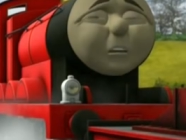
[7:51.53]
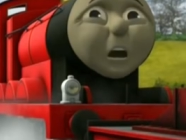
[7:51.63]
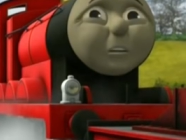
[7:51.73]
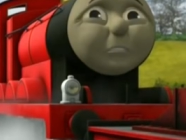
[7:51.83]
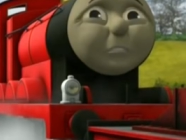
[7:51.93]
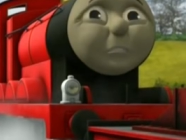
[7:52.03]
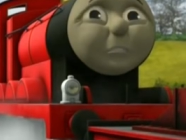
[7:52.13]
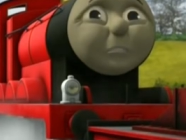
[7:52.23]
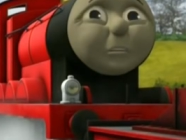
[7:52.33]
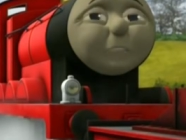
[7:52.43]
I
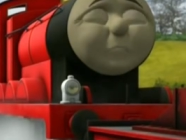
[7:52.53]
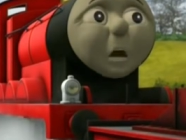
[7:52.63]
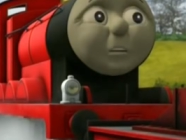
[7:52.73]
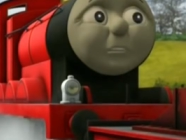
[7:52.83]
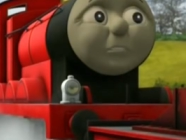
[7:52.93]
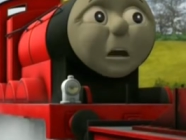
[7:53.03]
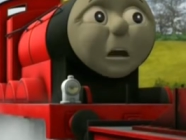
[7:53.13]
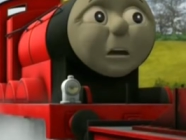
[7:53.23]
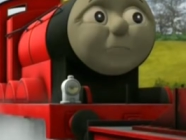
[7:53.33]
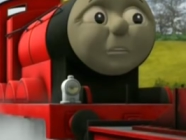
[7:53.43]
didn't give Rocky
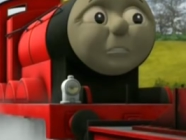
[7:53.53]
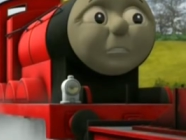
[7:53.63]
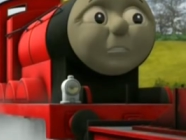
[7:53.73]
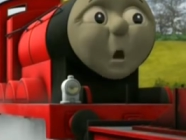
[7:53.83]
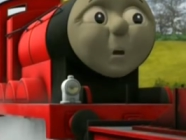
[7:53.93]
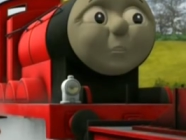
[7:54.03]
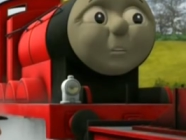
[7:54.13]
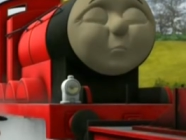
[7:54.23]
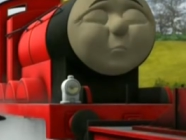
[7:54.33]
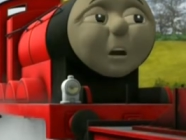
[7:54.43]
time to secure his